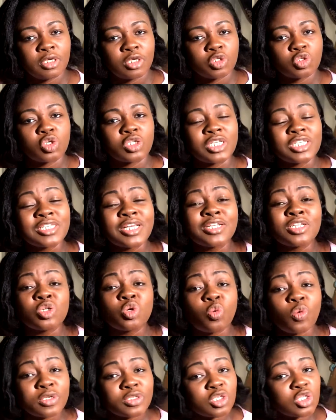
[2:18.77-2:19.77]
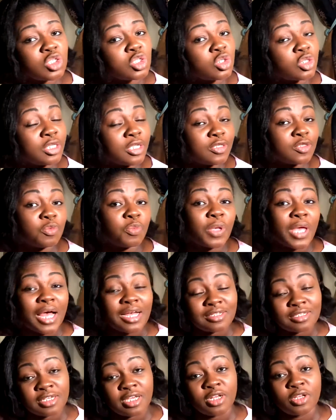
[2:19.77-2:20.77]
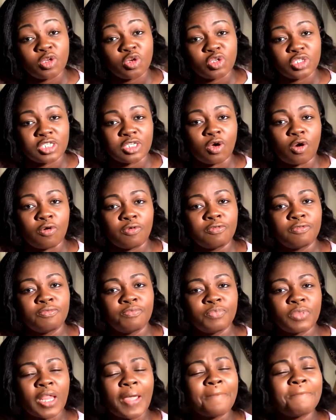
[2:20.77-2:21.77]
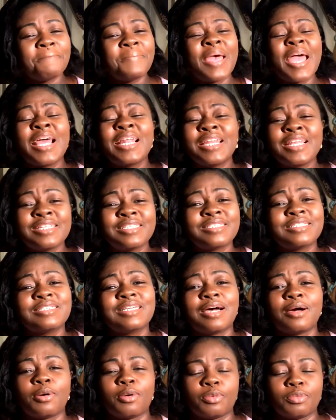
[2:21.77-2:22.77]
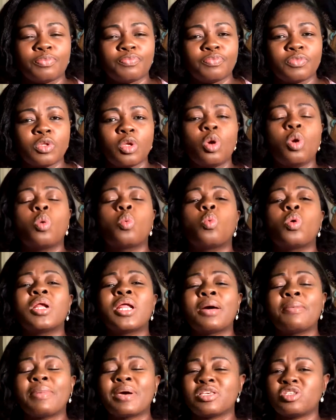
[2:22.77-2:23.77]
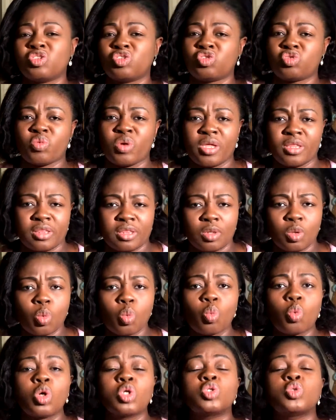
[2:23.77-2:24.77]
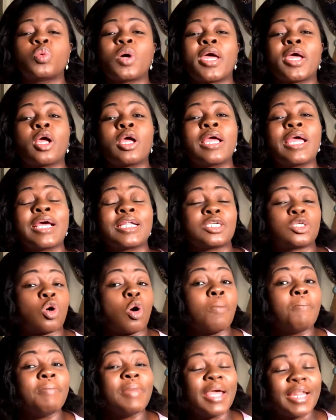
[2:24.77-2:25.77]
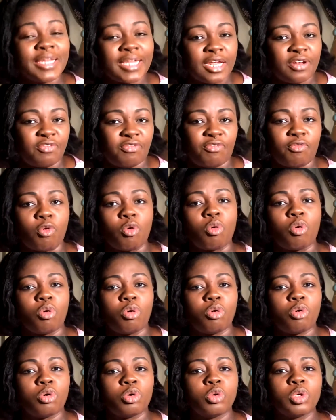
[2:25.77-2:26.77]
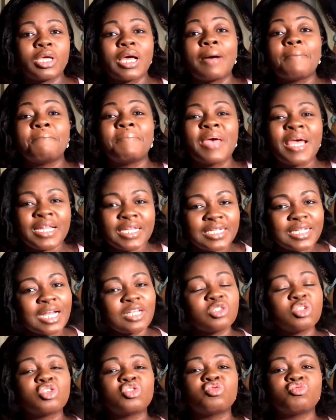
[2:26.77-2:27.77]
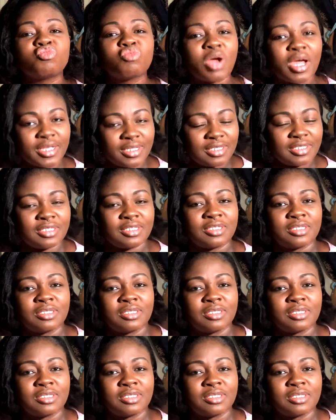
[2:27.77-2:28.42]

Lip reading: So these are the questions you need to be asking yourself. Pen it down. What are my strengths? What do I get commended for? You can pen it and just write